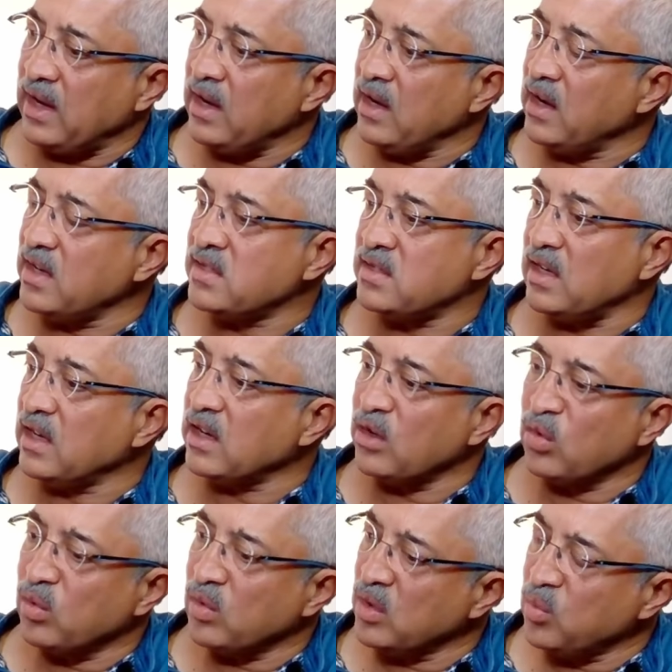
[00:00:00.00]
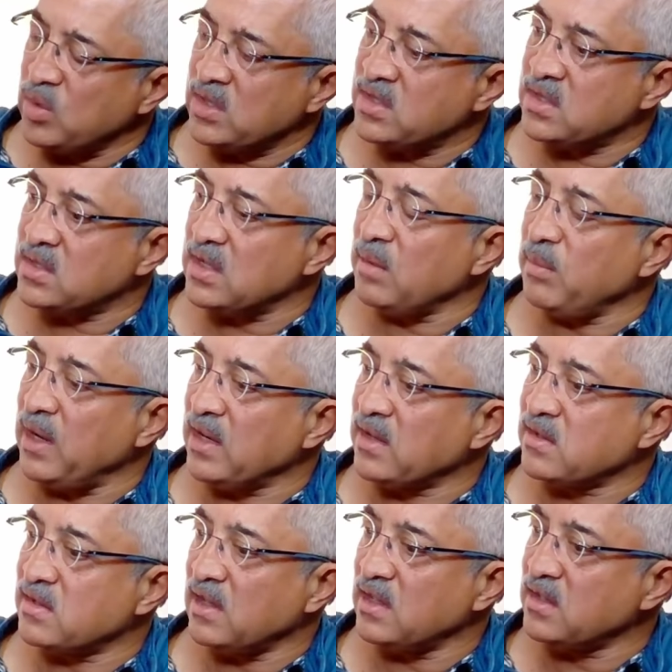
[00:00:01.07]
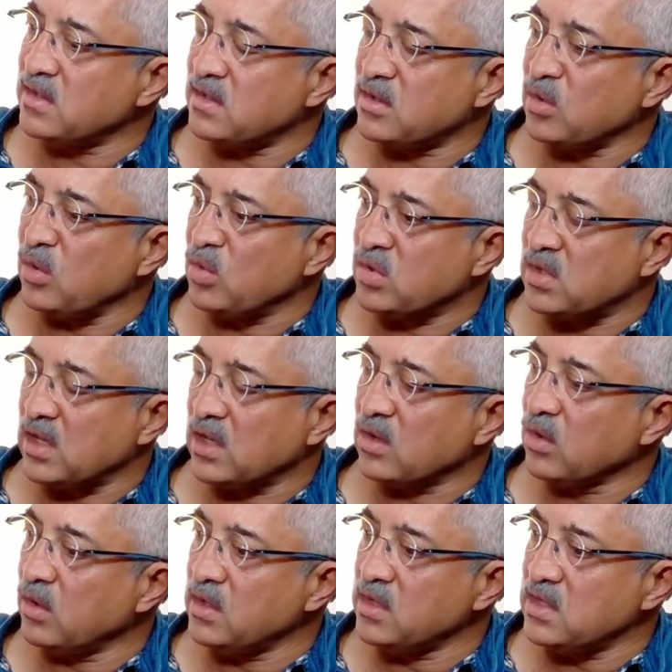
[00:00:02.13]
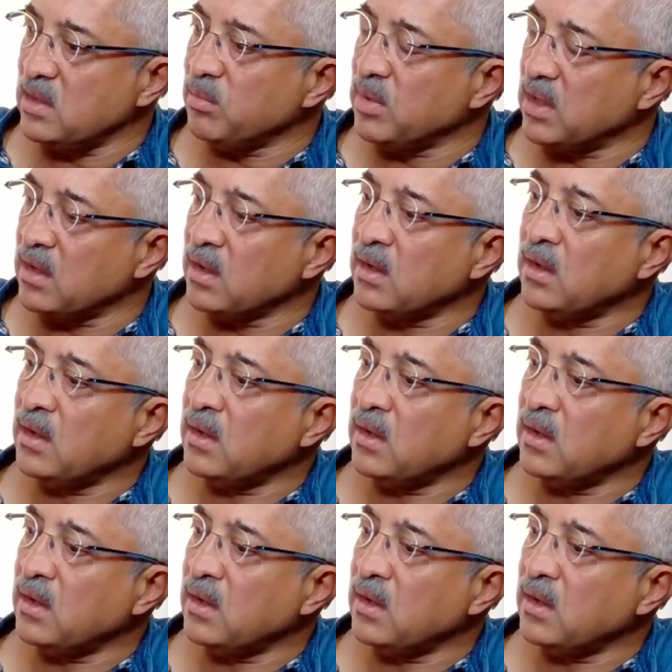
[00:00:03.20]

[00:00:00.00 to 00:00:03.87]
AI is taken over, which still makes sense to use technology, but